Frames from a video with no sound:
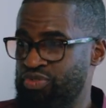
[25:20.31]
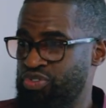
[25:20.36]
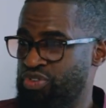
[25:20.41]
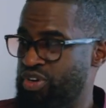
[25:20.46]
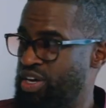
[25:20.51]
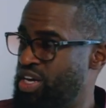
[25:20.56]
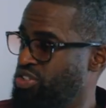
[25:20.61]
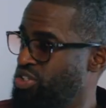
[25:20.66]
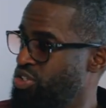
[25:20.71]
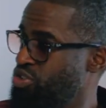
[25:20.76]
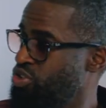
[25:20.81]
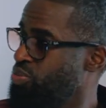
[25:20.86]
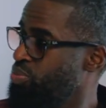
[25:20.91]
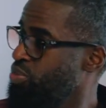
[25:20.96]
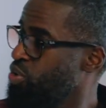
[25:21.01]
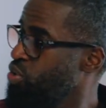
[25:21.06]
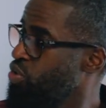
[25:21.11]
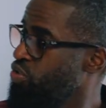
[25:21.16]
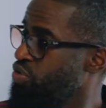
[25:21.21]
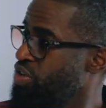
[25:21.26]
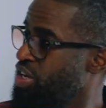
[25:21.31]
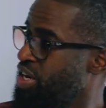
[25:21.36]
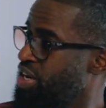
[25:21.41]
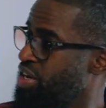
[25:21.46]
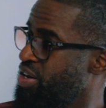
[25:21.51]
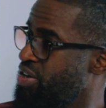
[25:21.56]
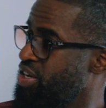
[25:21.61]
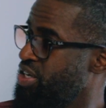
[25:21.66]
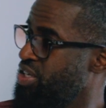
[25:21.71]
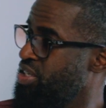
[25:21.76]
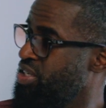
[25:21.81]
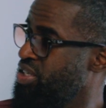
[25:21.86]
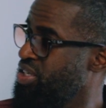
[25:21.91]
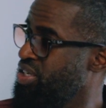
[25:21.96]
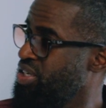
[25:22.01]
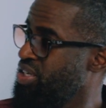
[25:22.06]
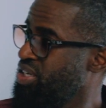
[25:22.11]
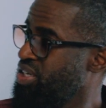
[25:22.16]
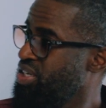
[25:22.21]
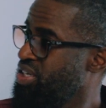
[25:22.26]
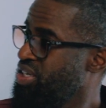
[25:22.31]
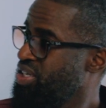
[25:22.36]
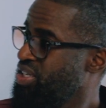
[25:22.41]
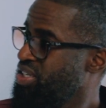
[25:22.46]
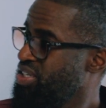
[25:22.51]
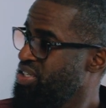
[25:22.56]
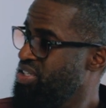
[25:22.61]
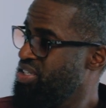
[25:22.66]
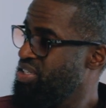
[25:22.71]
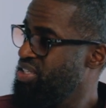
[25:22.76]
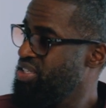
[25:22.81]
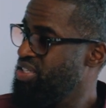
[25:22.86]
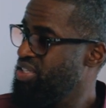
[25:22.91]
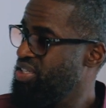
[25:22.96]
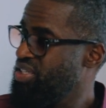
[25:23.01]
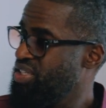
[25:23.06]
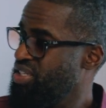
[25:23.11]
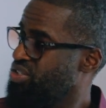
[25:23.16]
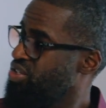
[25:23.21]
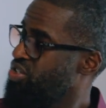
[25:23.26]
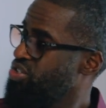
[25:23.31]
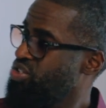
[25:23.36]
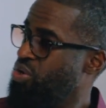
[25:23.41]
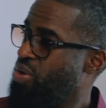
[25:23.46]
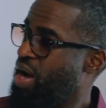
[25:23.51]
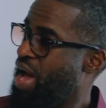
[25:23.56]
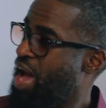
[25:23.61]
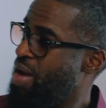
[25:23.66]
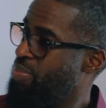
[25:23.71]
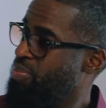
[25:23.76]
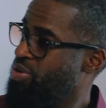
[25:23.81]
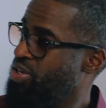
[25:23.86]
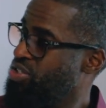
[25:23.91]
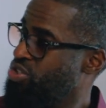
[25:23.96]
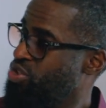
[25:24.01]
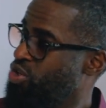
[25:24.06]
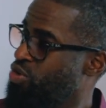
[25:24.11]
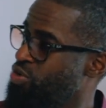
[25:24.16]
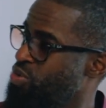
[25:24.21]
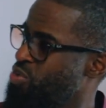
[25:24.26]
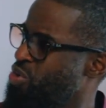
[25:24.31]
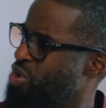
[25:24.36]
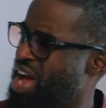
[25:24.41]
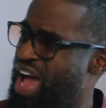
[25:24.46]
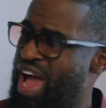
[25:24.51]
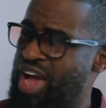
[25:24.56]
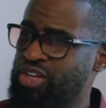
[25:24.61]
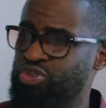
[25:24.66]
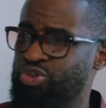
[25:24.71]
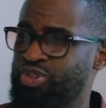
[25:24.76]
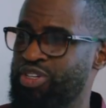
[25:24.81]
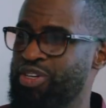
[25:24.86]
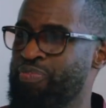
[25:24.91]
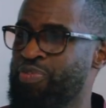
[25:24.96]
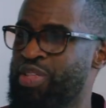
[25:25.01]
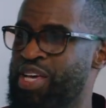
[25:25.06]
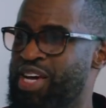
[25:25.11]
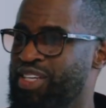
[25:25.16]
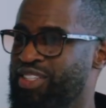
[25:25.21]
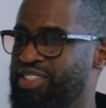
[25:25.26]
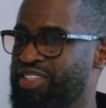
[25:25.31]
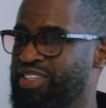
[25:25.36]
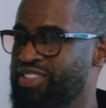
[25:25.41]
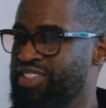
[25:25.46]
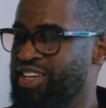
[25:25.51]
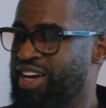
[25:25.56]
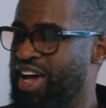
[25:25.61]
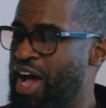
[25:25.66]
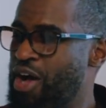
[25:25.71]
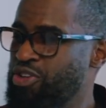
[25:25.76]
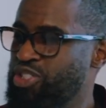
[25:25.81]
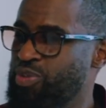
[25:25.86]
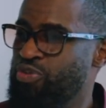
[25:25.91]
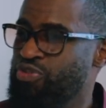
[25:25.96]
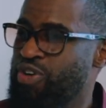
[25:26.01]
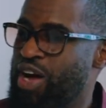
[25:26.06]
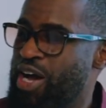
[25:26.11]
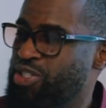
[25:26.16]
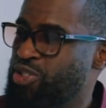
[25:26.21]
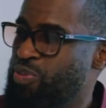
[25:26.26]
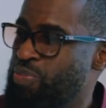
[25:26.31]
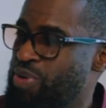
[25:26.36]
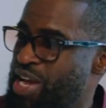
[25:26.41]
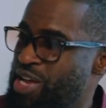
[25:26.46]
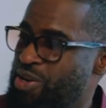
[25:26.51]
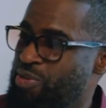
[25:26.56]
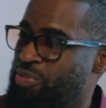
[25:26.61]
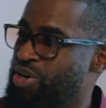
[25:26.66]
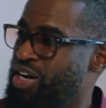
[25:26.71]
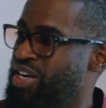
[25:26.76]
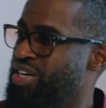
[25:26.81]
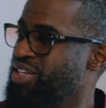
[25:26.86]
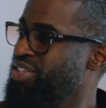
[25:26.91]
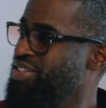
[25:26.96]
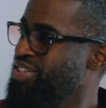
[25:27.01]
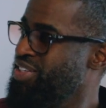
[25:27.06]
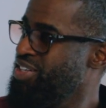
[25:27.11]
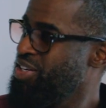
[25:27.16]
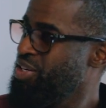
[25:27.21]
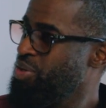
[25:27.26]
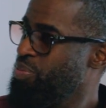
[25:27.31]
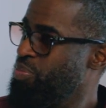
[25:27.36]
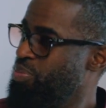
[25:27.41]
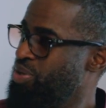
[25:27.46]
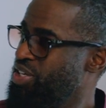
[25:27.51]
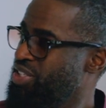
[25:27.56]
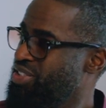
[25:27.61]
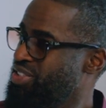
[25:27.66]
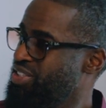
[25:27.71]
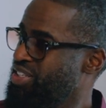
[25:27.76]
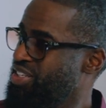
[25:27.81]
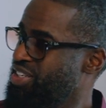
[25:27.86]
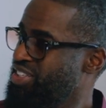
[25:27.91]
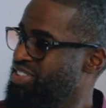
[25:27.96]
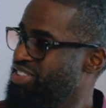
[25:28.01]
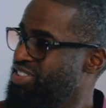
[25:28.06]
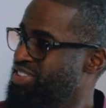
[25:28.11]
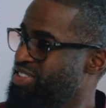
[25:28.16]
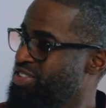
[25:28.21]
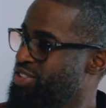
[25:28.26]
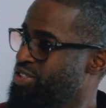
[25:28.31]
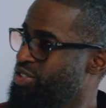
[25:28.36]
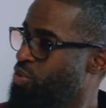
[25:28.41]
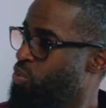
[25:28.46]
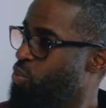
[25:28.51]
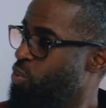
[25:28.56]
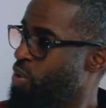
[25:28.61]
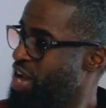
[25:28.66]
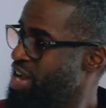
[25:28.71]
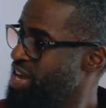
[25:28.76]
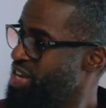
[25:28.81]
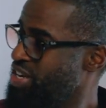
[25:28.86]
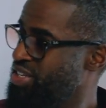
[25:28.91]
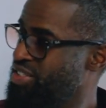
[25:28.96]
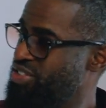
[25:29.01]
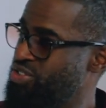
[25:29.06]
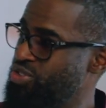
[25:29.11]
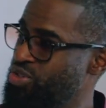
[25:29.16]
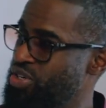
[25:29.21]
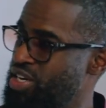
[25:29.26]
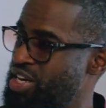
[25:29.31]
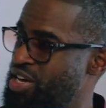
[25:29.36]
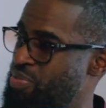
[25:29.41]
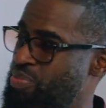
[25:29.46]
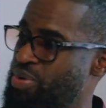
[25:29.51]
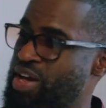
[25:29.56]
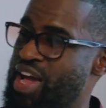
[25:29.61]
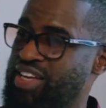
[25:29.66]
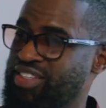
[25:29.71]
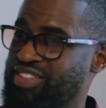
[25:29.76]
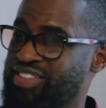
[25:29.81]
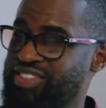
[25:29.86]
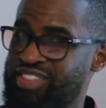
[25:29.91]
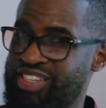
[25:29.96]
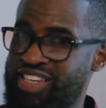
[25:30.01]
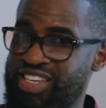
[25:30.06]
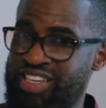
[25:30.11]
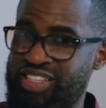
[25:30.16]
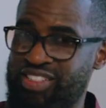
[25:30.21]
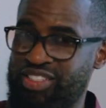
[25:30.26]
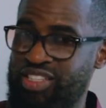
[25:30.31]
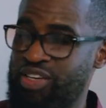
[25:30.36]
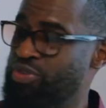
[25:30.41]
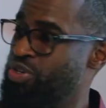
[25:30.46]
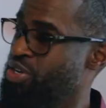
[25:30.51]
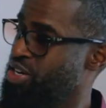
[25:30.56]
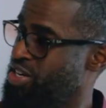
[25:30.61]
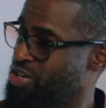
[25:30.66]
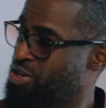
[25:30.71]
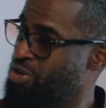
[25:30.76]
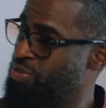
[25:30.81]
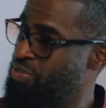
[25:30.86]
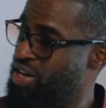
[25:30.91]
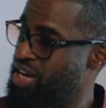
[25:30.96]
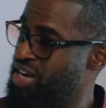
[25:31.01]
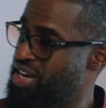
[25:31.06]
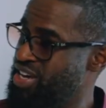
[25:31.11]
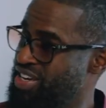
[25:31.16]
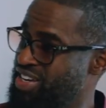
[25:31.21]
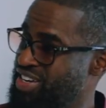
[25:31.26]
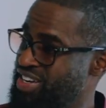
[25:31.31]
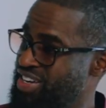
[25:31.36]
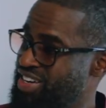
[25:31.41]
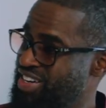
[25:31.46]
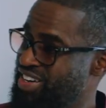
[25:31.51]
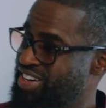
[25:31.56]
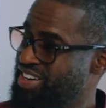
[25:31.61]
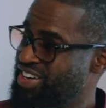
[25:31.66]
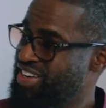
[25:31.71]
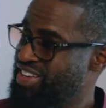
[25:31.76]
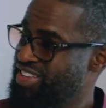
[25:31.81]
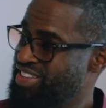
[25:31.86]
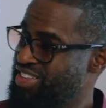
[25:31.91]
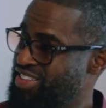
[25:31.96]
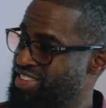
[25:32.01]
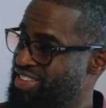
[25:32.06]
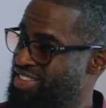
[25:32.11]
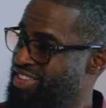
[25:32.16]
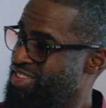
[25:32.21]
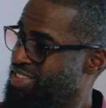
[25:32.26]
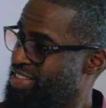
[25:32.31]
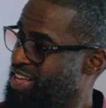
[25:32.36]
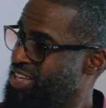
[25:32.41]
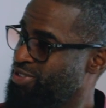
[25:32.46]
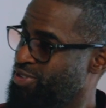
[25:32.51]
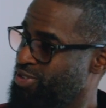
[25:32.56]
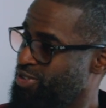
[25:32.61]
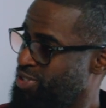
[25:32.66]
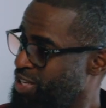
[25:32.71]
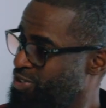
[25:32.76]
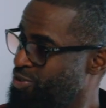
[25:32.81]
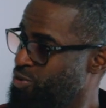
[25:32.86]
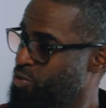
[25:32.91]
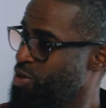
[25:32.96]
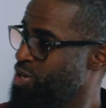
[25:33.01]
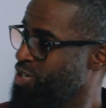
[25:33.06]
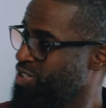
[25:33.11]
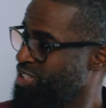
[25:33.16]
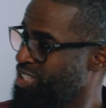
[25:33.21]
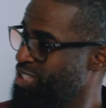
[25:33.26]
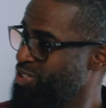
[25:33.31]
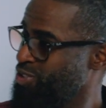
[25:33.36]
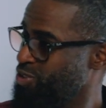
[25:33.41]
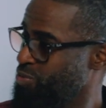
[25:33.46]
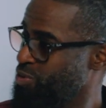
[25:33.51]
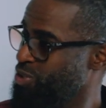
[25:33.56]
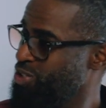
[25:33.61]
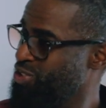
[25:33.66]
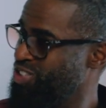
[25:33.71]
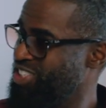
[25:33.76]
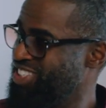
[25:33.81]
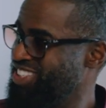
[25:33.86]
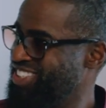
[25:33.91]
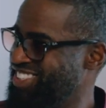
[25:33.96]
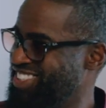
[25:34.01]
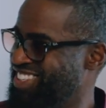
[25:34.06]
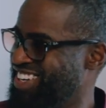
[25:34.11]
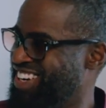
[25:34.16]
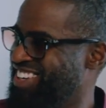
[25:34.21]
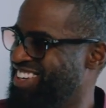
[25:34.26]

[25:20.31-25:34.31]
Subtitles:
transitioned, move here, and they're just so happy. It's so rewarding. Actually, the housing providers pay the money, but the way that you impact the tenants, even though they don't pay, that's the ones that get you mushy. You know?